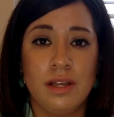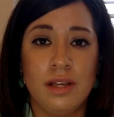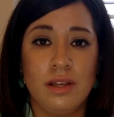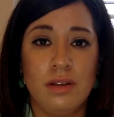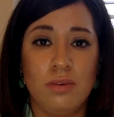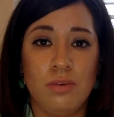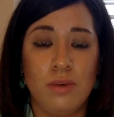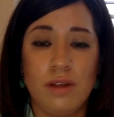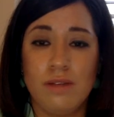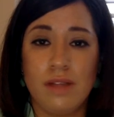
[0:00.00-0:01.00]

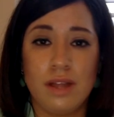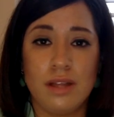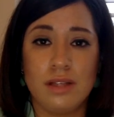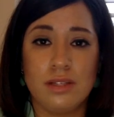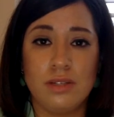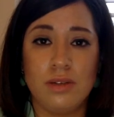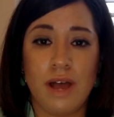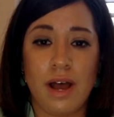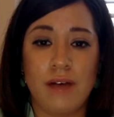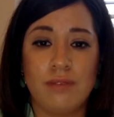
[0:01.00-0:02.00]
whatever that is, you
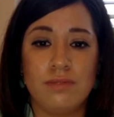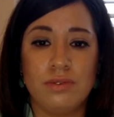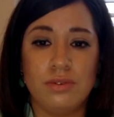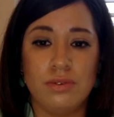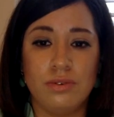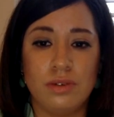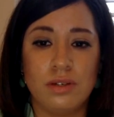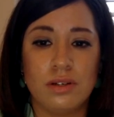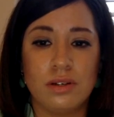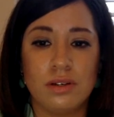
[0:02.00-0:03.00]
have to
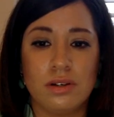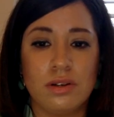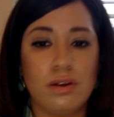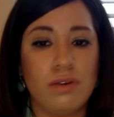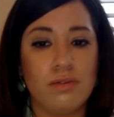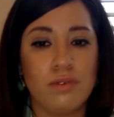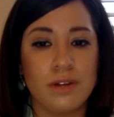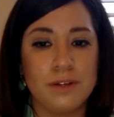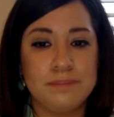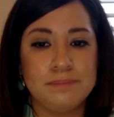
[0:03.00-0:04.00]
go for
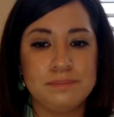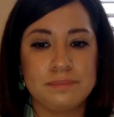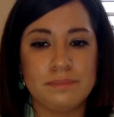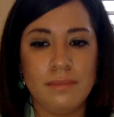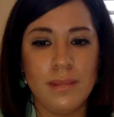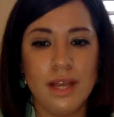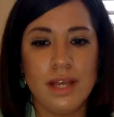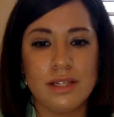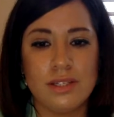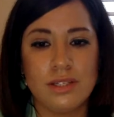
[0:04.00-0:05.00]
it.
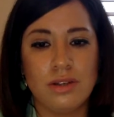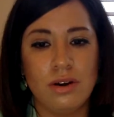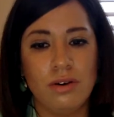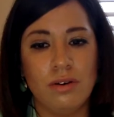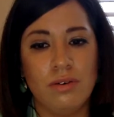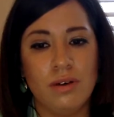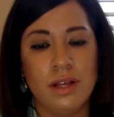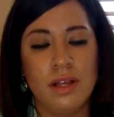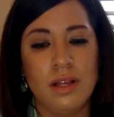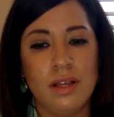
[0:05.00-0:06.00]
And so
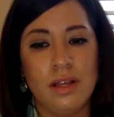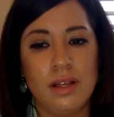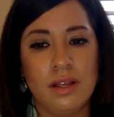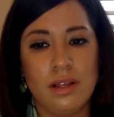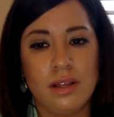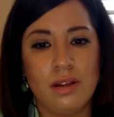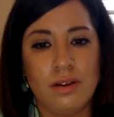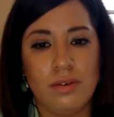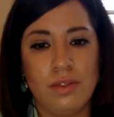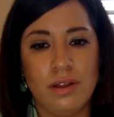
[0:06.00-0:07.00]
You
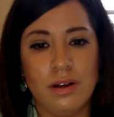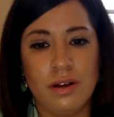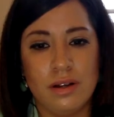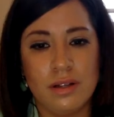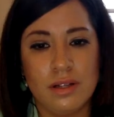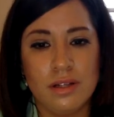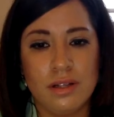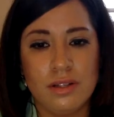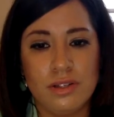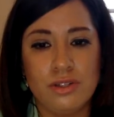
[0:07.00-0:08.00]
know, the
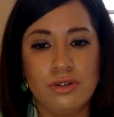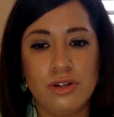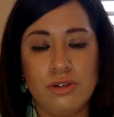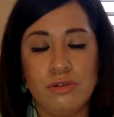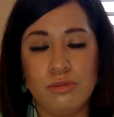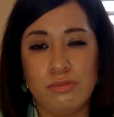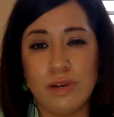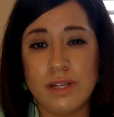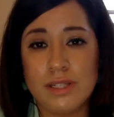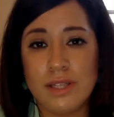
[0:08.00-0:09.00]
sooner you
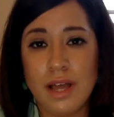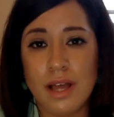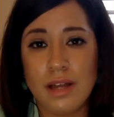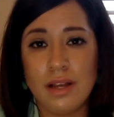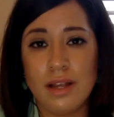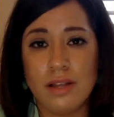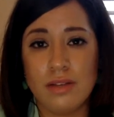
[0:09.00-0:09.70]
embrace that and